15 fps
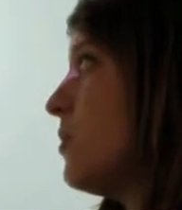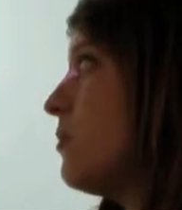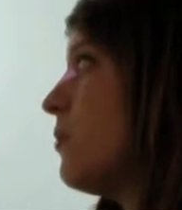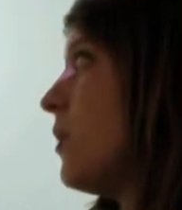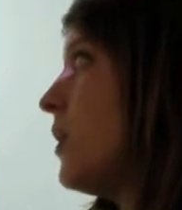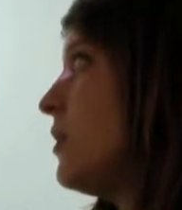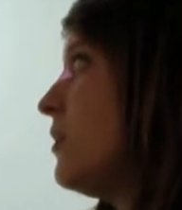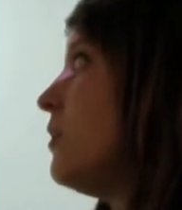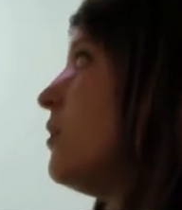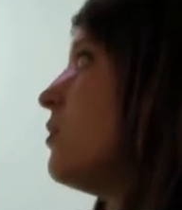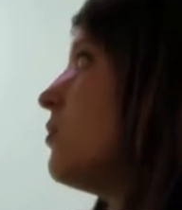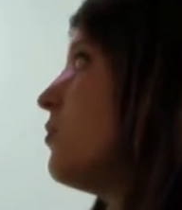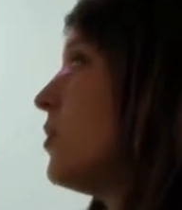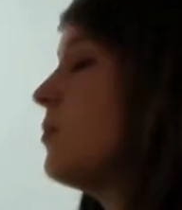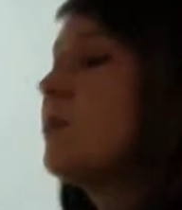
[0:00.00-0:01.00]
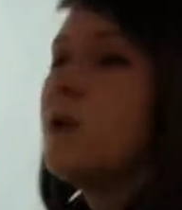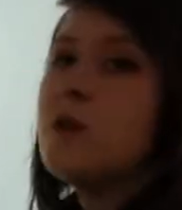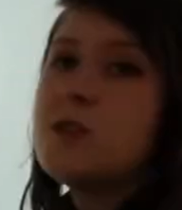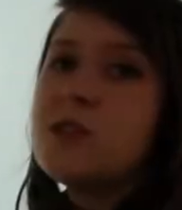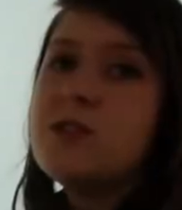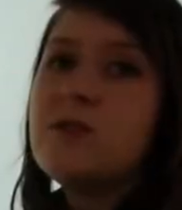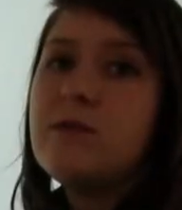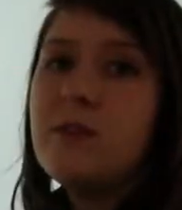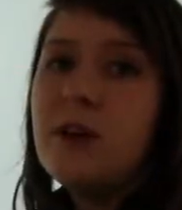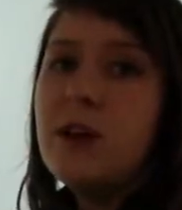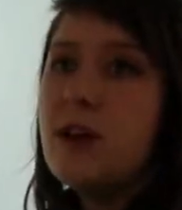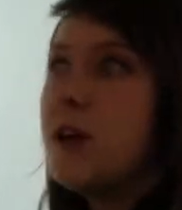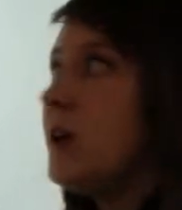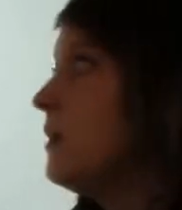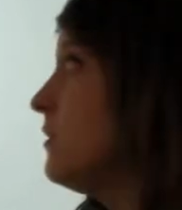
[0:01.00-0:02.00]
1, we approached
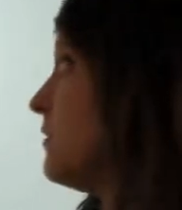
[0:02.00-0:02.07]
infinity,